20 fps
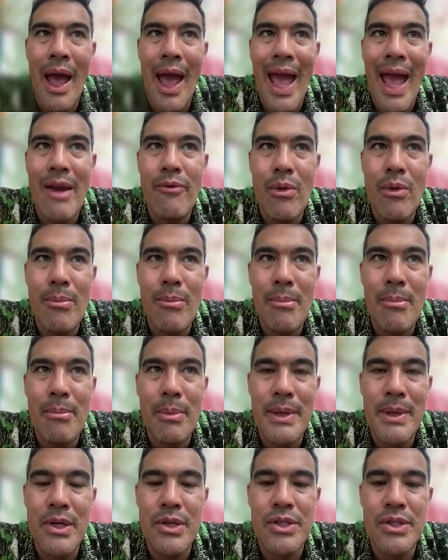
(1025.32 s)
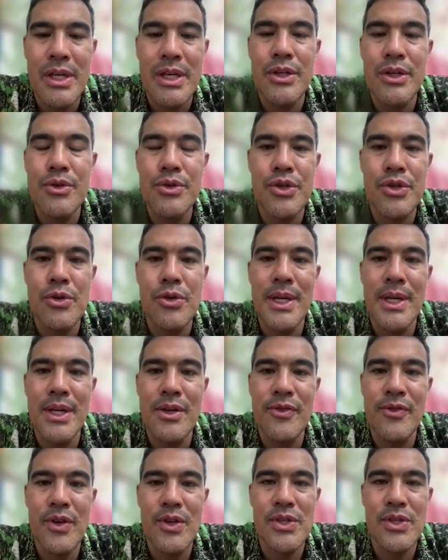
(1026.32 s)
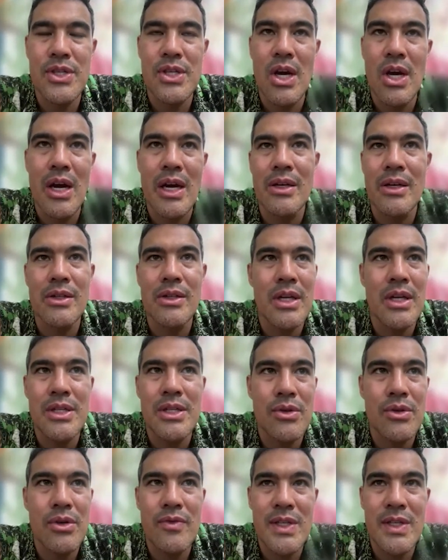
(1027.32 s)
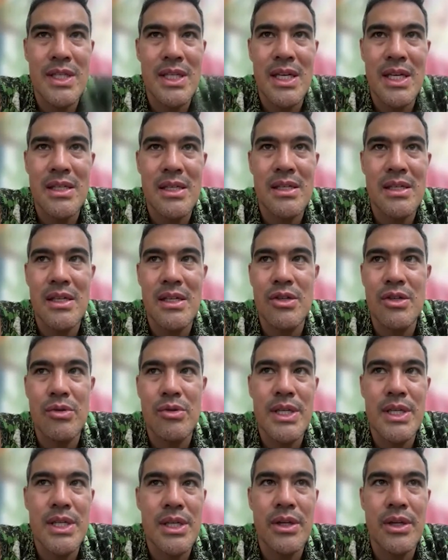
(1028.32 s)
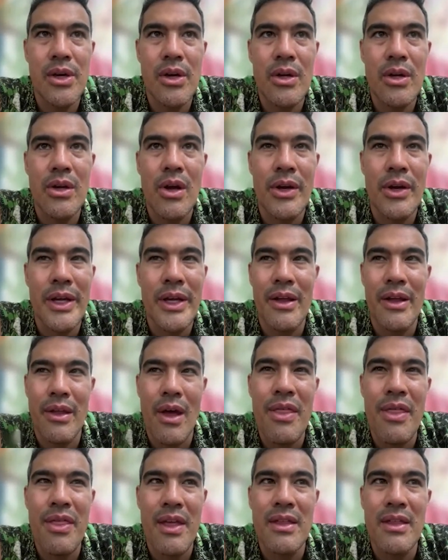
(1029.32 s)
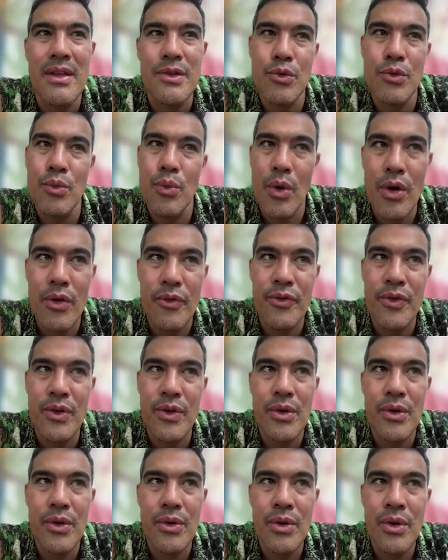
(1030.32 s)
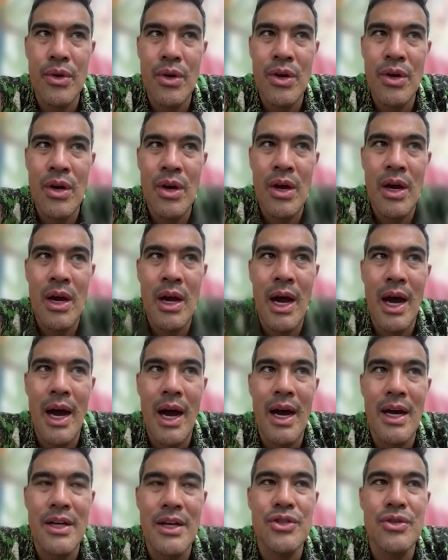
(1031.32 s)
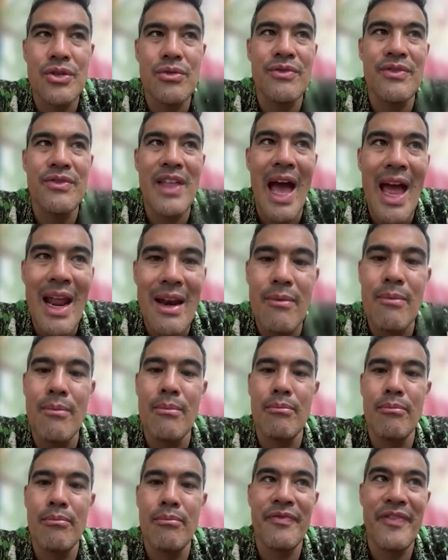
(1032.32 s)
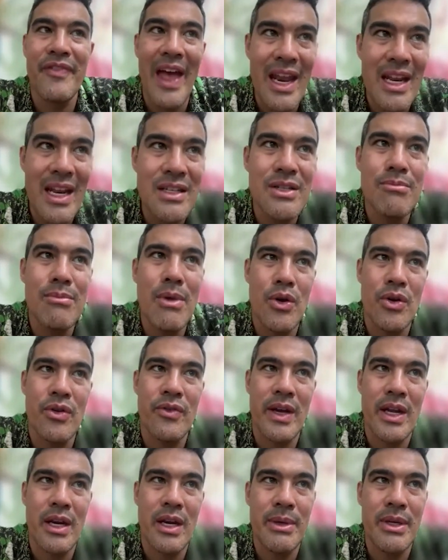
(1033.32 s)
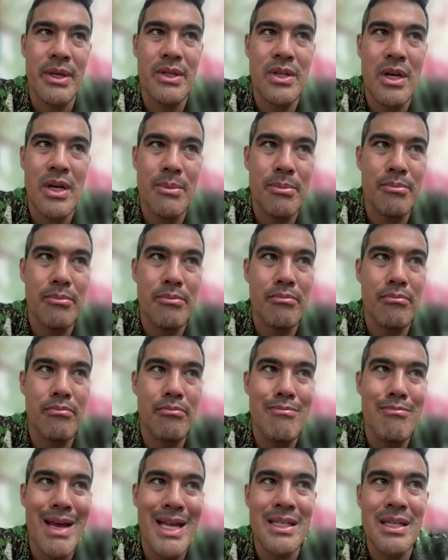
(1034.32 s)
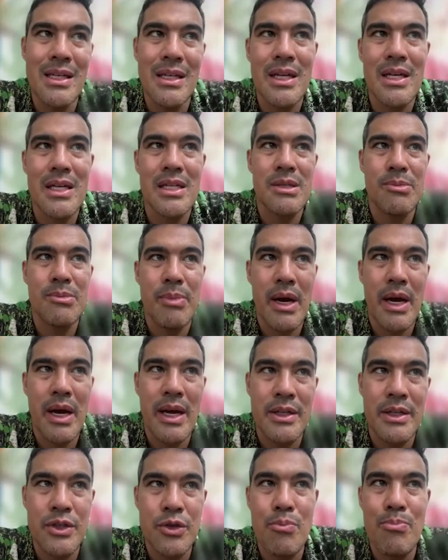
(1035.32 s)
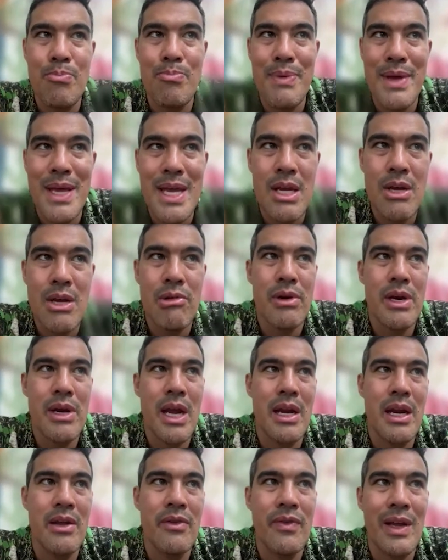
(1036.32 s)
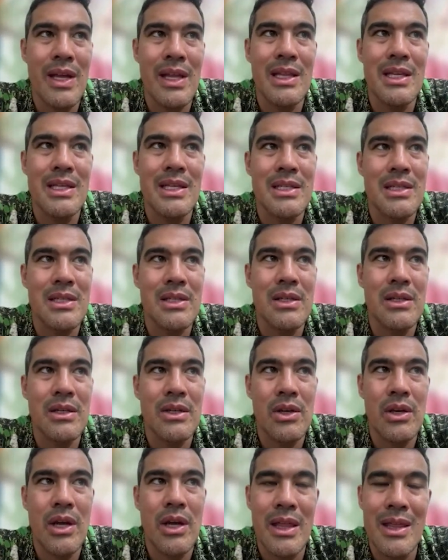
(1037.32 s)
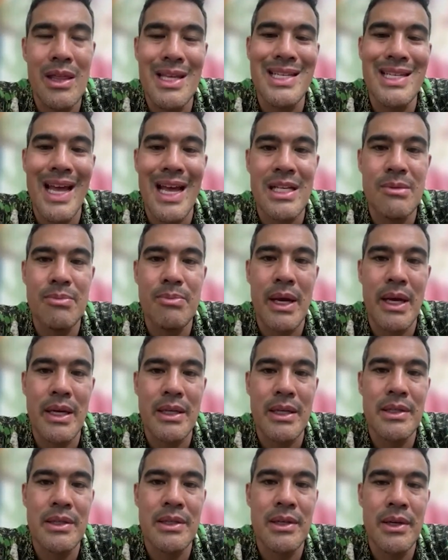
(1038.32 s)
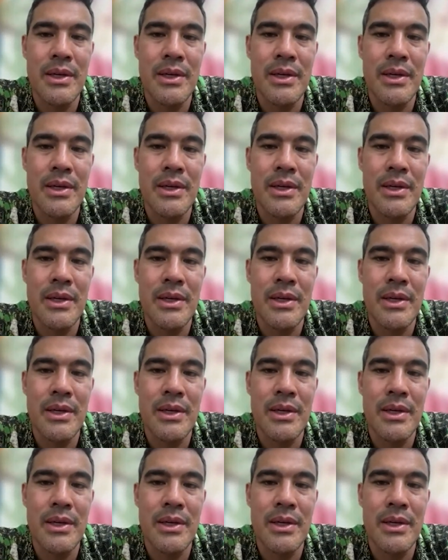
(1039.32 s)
and remember, because I can do so many diverse styles, I sort of assess the situation and go, okay, I think this will work for you. So that is a motivator because I'm mentally inspired to be creative in this aspect.